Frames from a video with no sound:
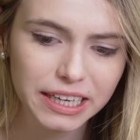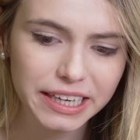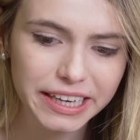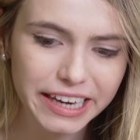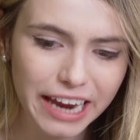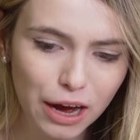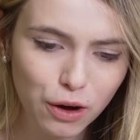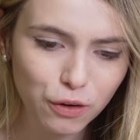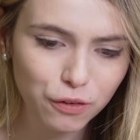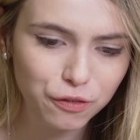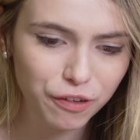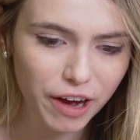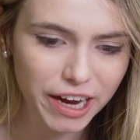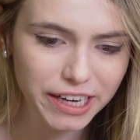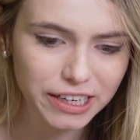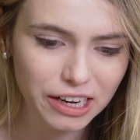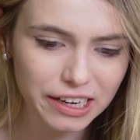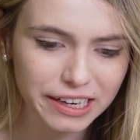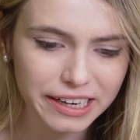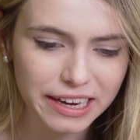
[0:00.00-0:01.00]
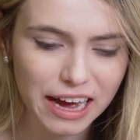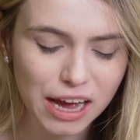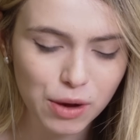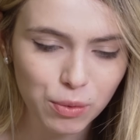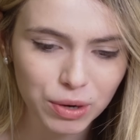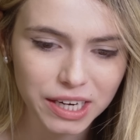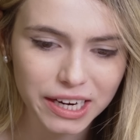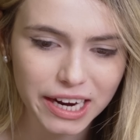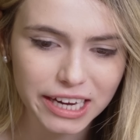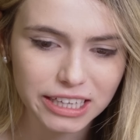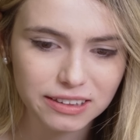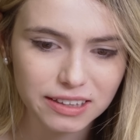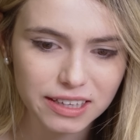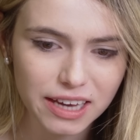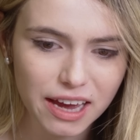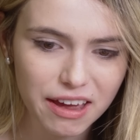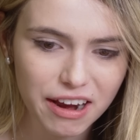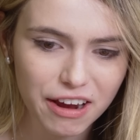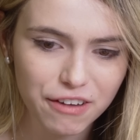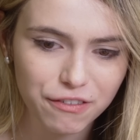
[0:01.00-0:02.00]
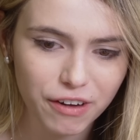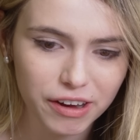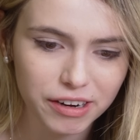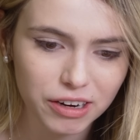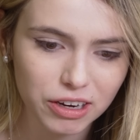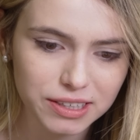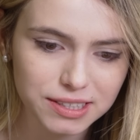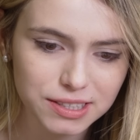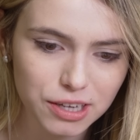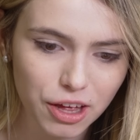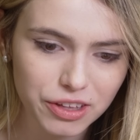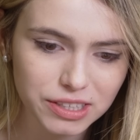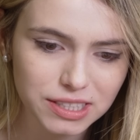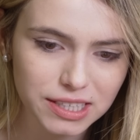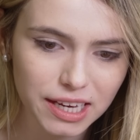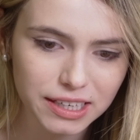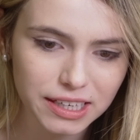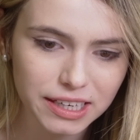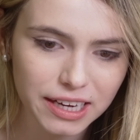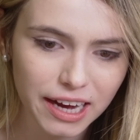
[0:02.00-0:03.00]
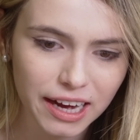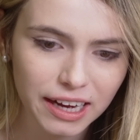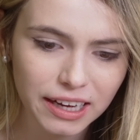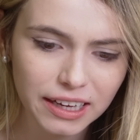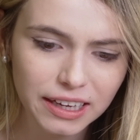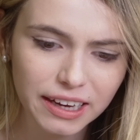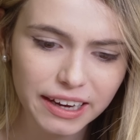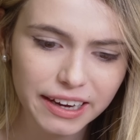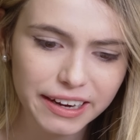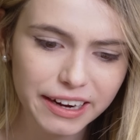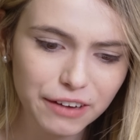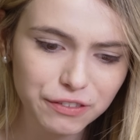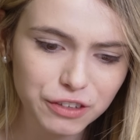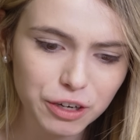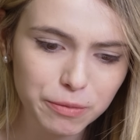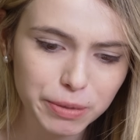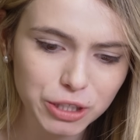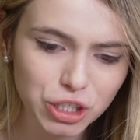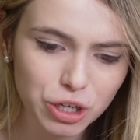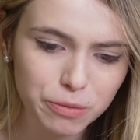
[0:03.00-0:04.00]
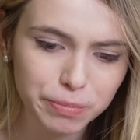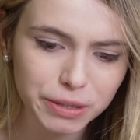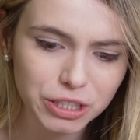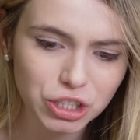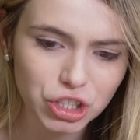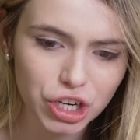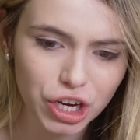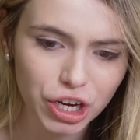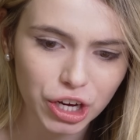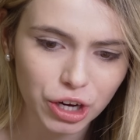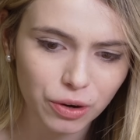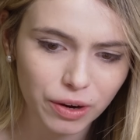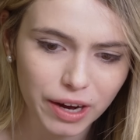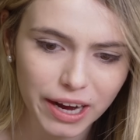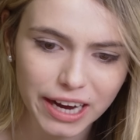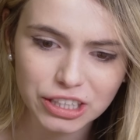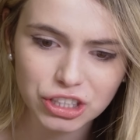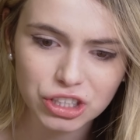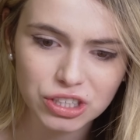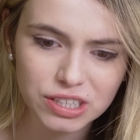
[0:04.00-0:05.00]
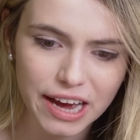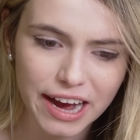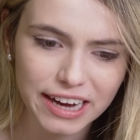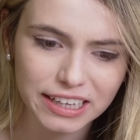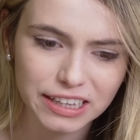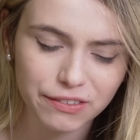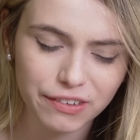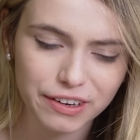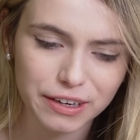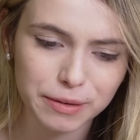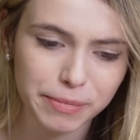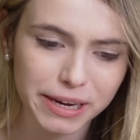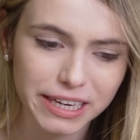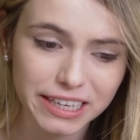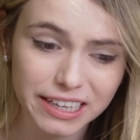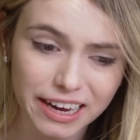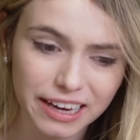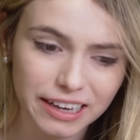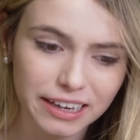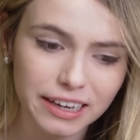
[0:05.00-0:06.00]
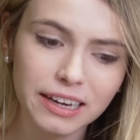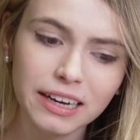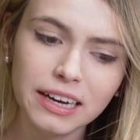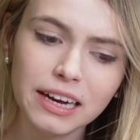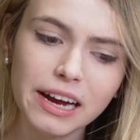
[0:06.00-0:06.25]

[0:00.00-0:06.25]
Now finally I went knight d8, I finally saw this idea, and after bishop b2 I just activated my king.